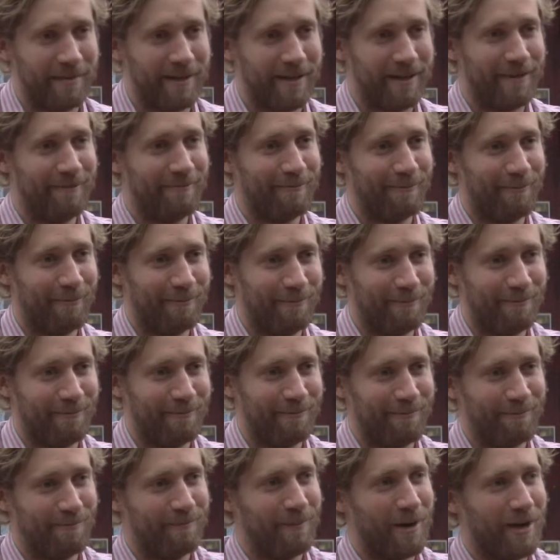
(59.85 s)
be
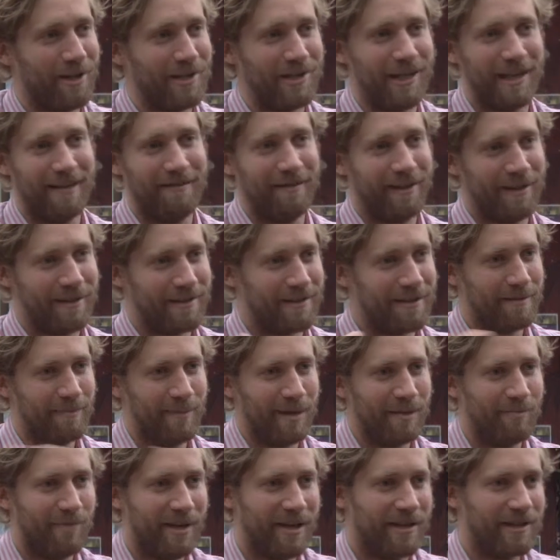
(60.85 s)
achieving the
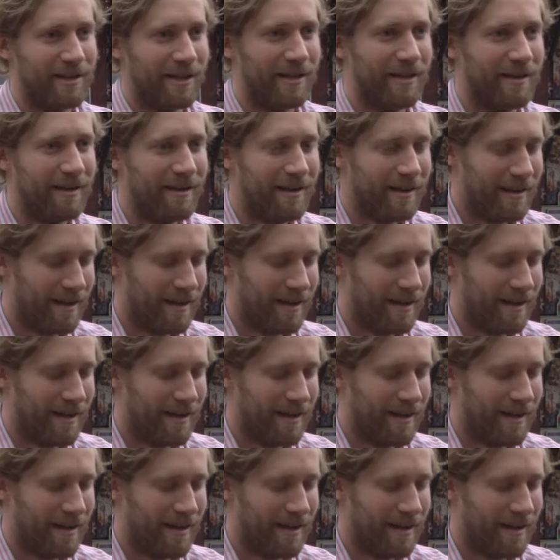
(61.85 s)
big picture.